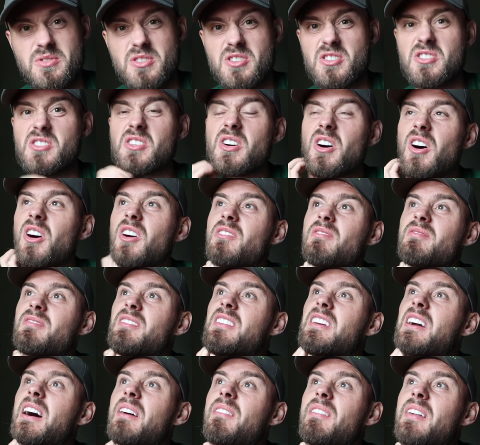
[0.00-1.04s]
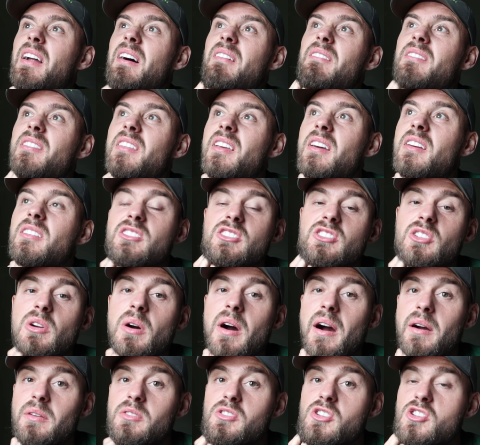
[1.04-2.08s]
just gone, coming up to, just
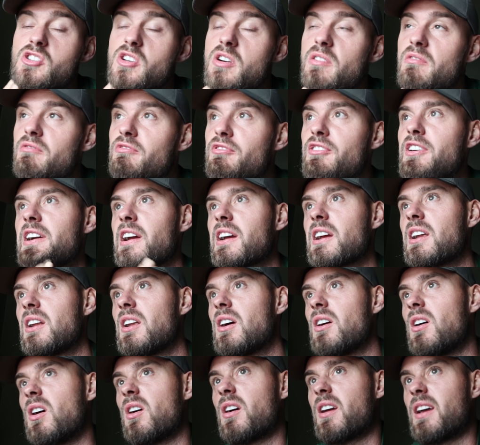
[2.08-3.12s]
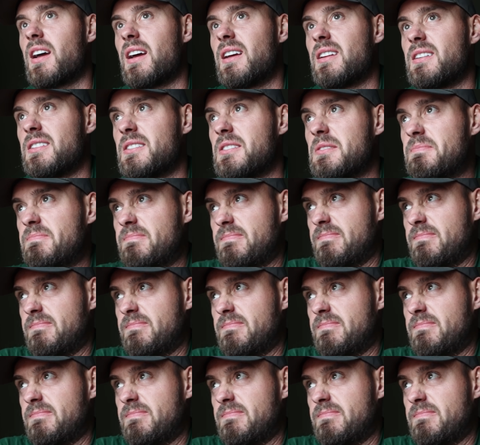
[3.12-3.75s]
gone 3 o'clock, and